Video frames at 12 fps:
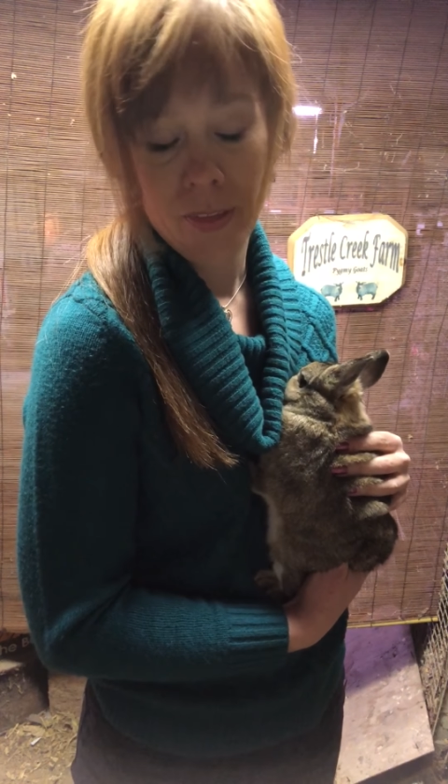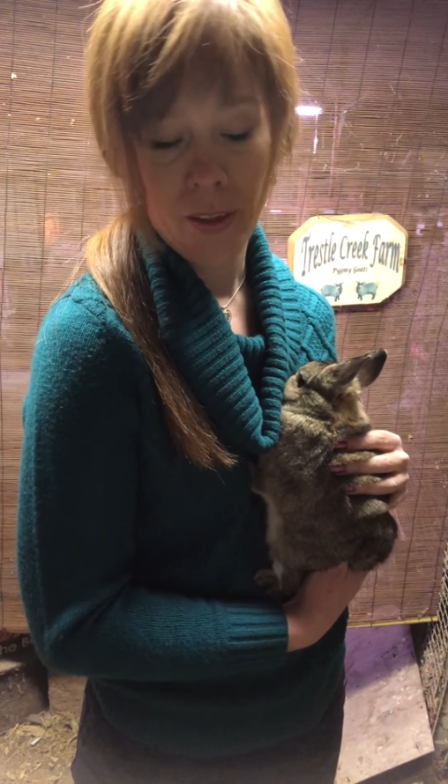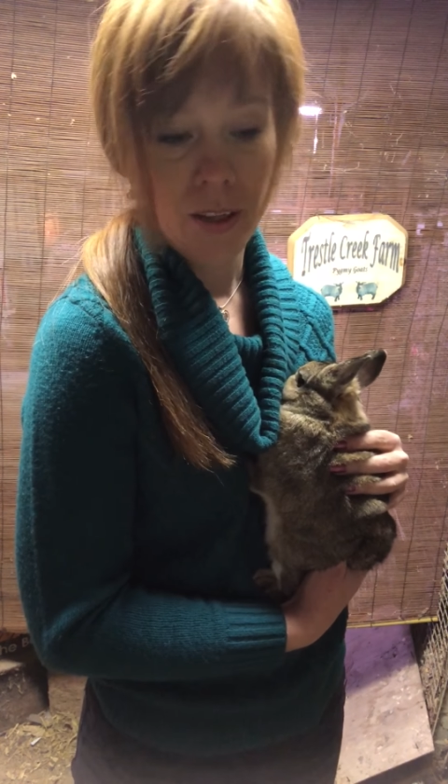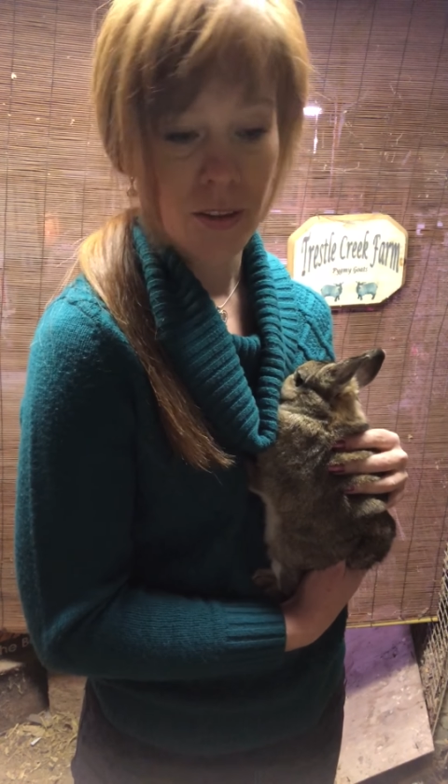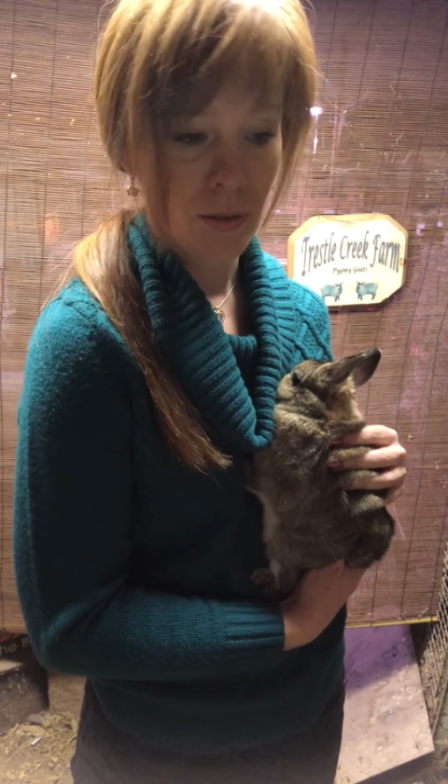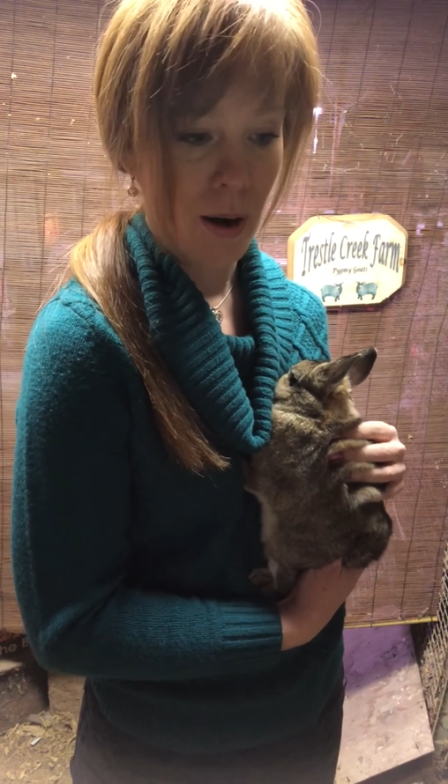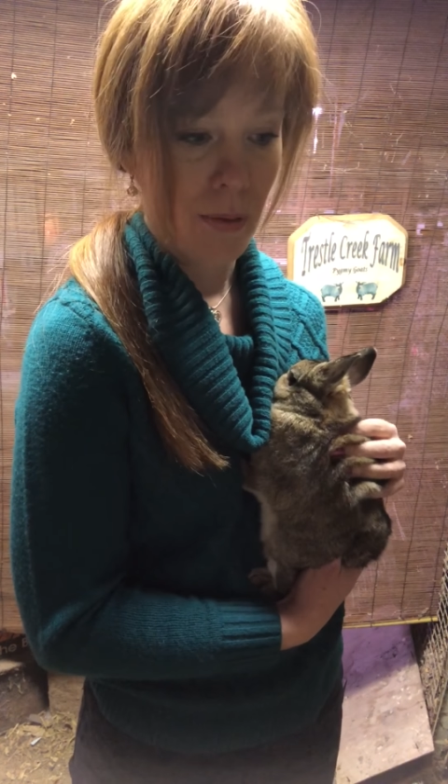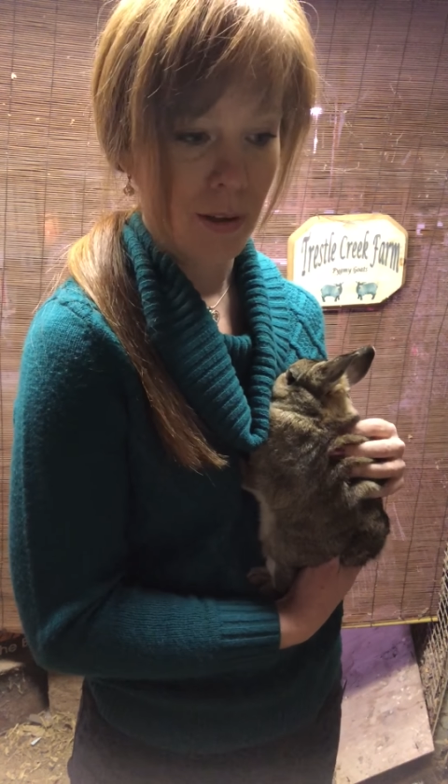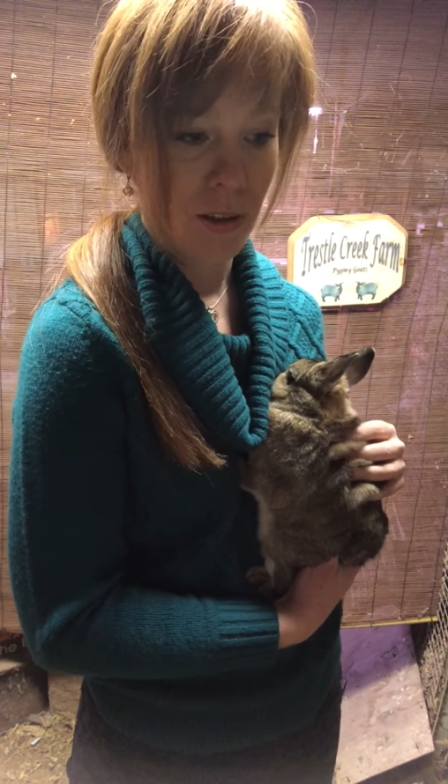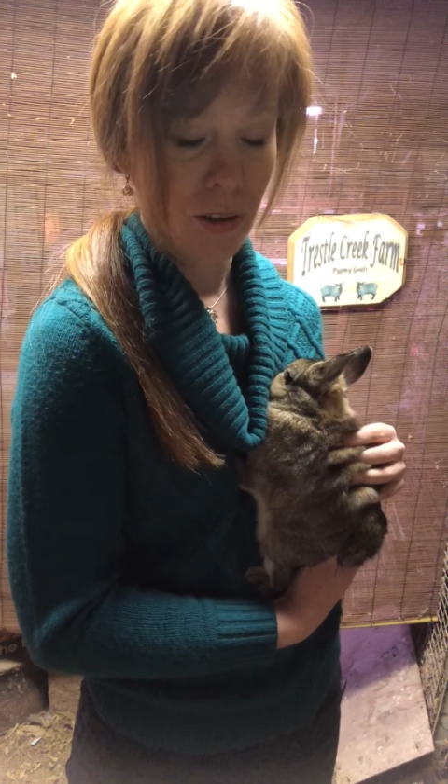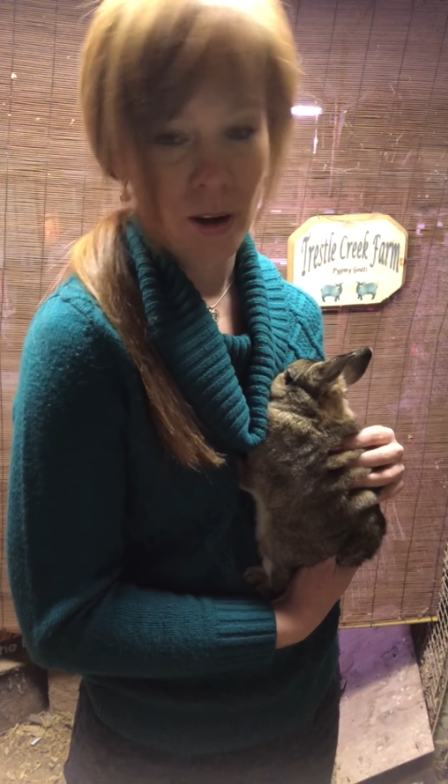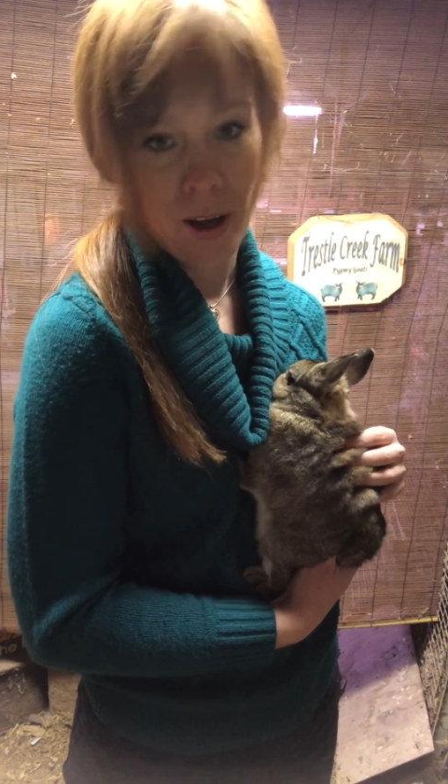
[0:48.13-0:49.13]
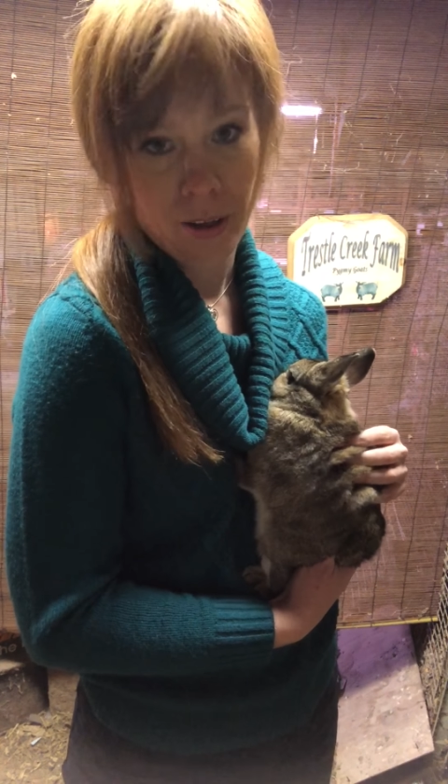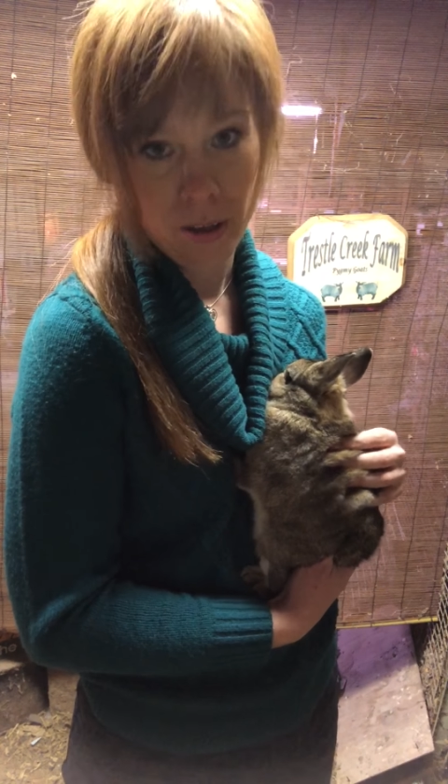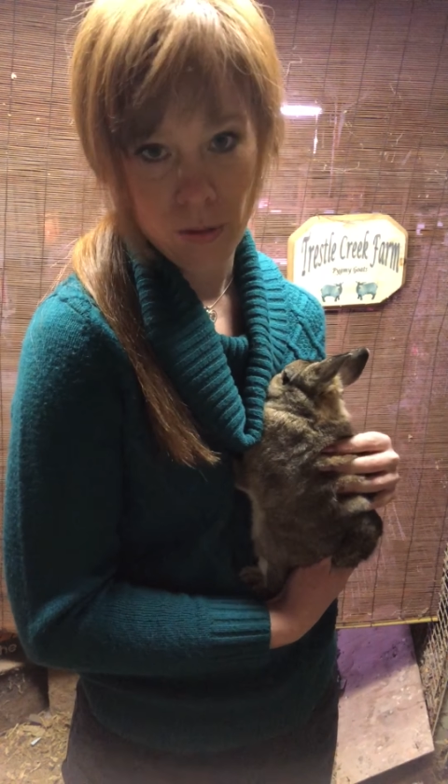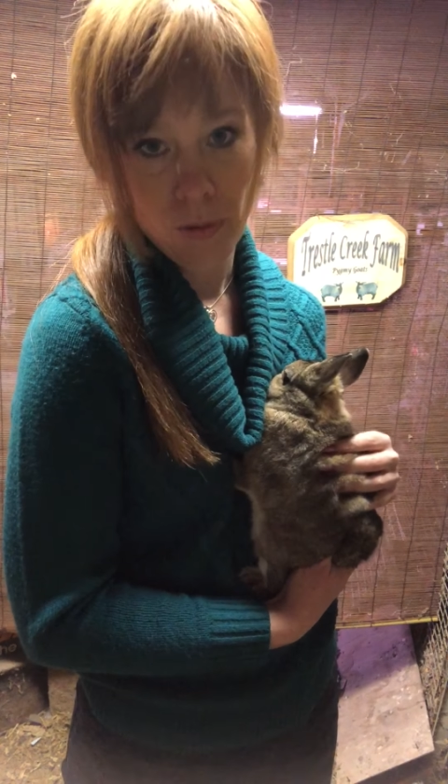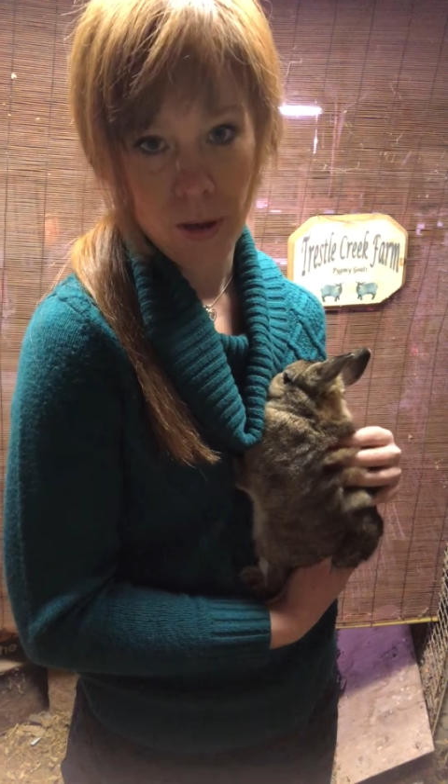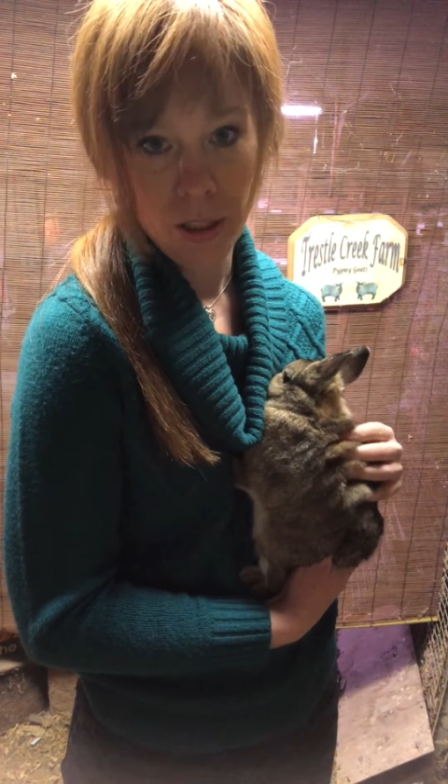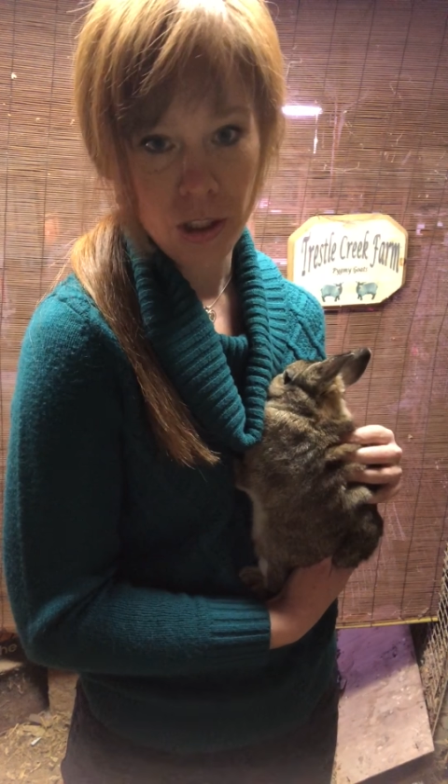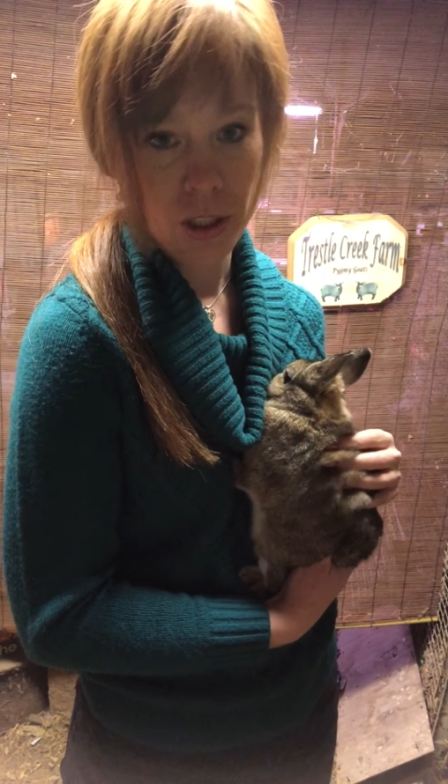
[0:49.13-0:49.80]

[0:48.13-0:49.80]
and that's a rabbit you're not going to want to